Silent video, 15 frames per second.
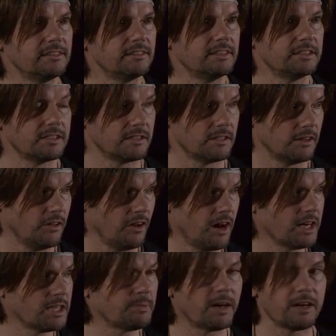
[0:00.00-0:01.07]
This is a
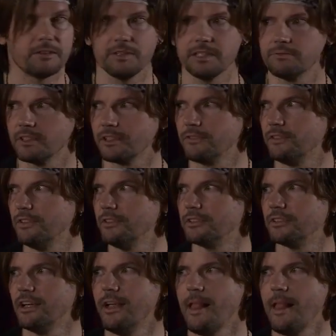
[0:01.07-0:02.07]
large part of the reason we're confused.